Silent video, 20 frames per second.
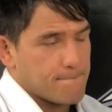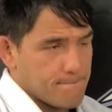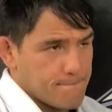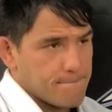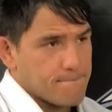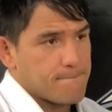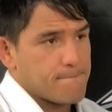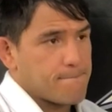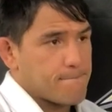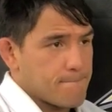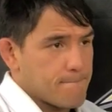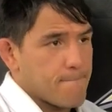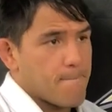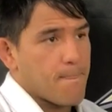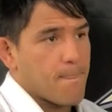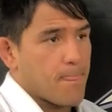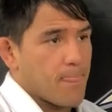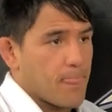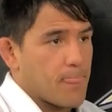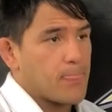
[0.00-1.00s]

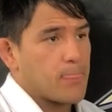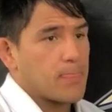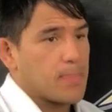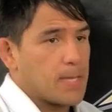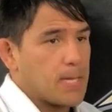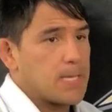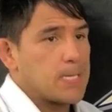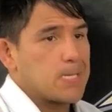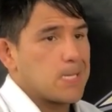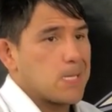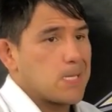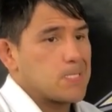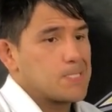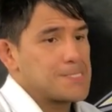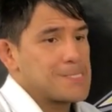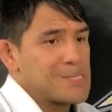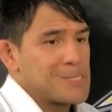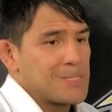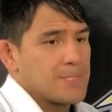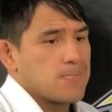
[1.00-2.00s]

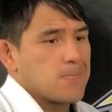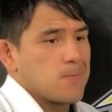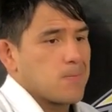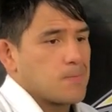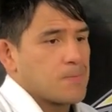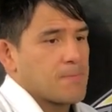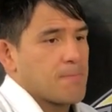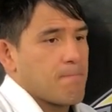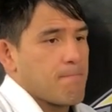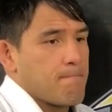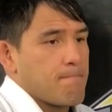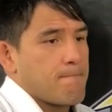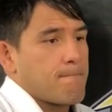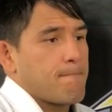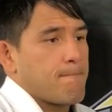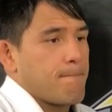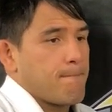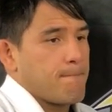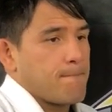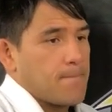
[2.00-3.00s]

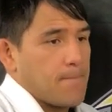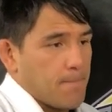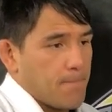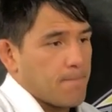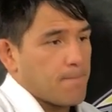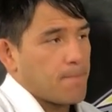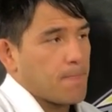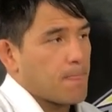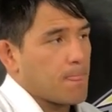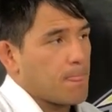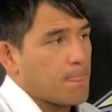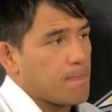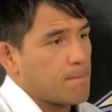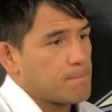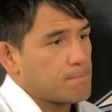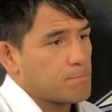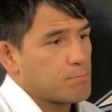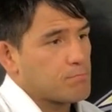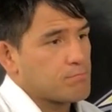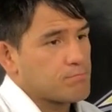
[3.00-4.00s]

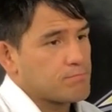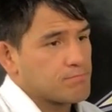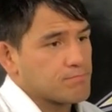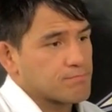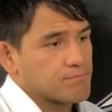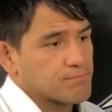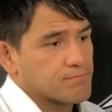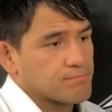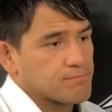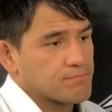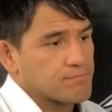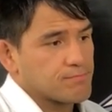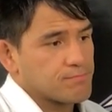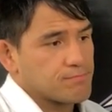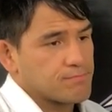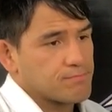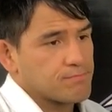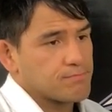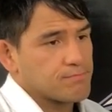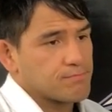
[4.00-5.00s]

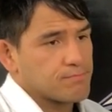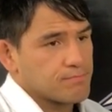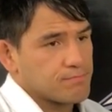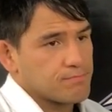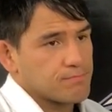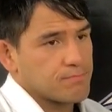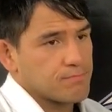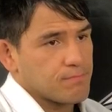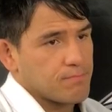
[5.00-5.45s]
(not speaking)